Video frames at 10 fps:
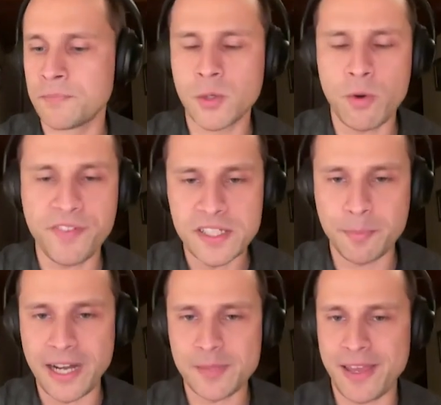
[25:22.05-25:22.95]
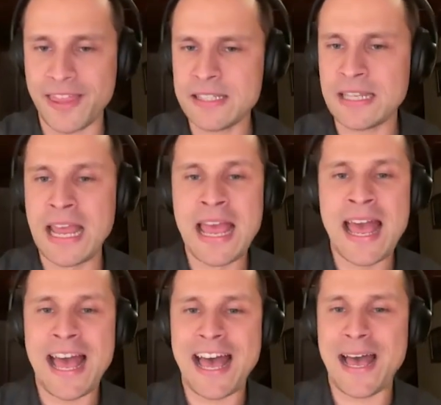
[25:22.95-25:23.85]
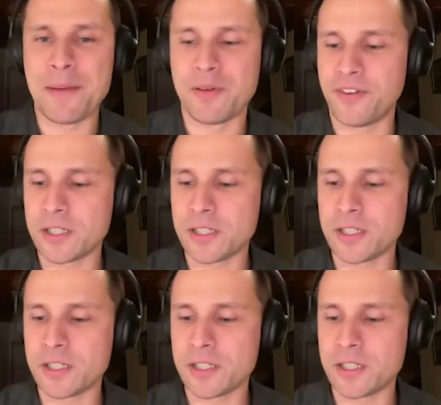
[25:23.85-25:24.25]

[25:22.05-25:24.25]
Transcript: So we're very surprised by this, but